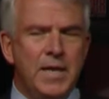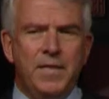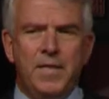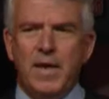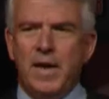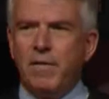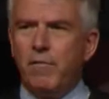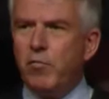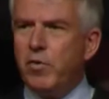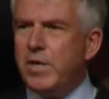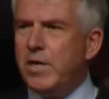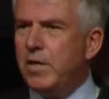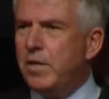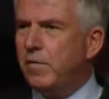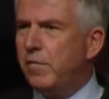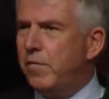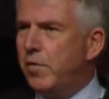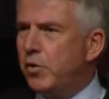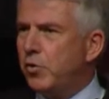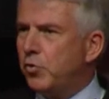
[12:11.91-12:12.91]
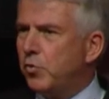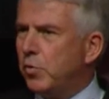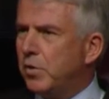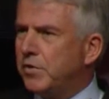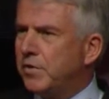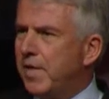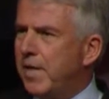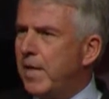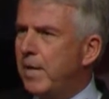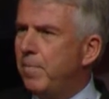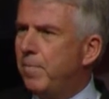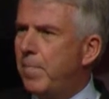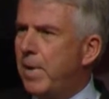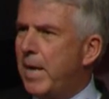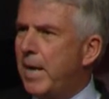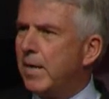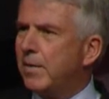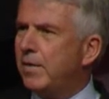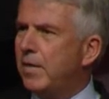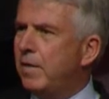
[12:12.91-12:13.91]
that every individual's
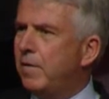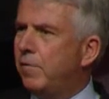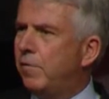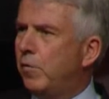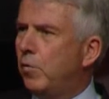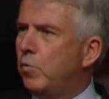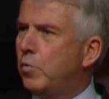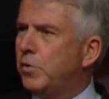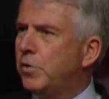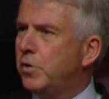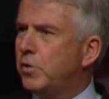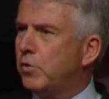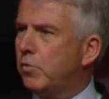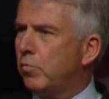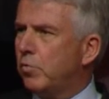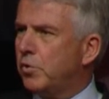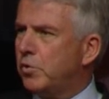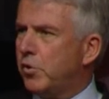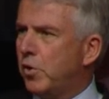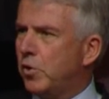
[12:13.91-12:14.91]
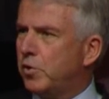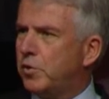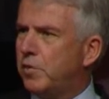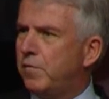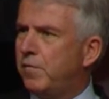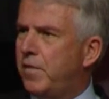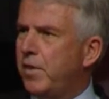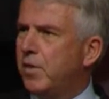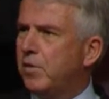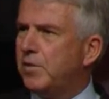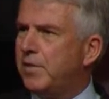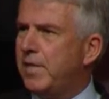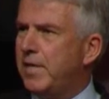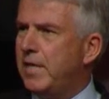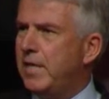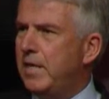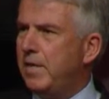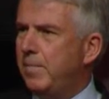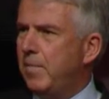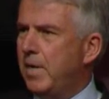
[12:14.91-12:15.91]
impact influences the results of their
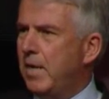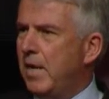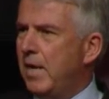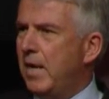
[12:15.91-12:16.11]
team,